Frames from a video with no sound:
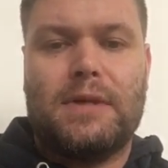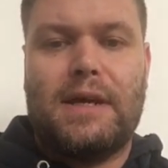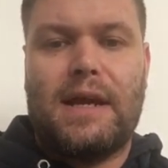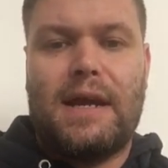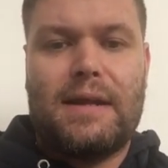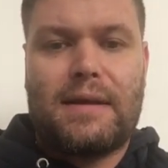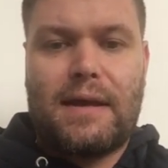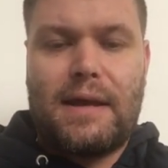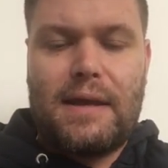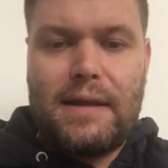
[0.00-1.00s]
great
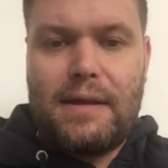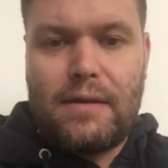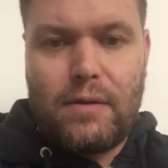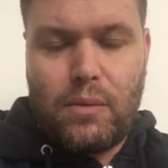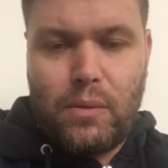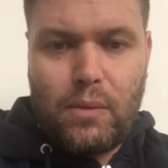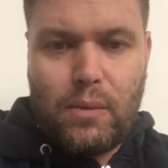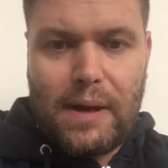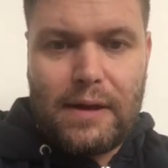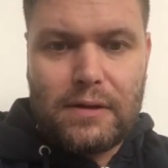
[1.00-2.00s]
and the
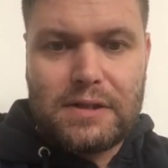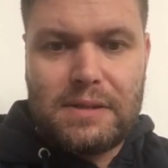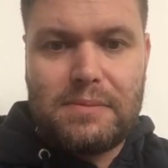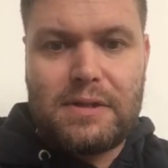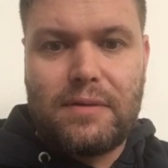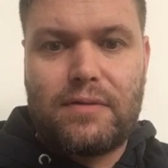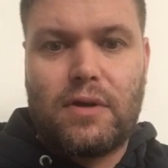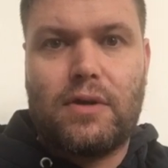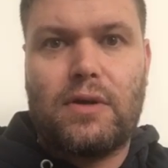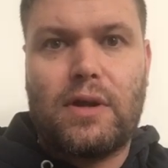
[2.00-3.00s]
weather seems to have
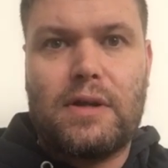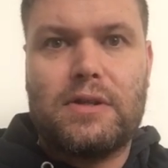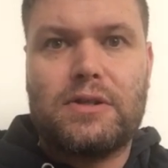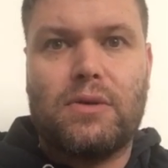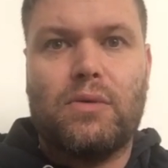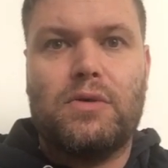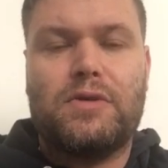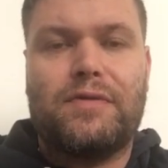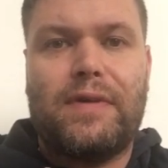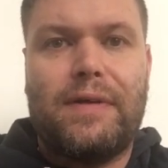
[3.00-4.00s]
turned in Stalin's
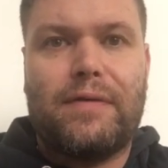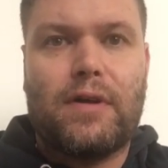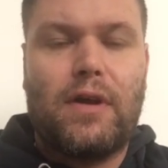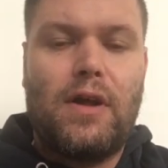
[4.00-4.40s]
favour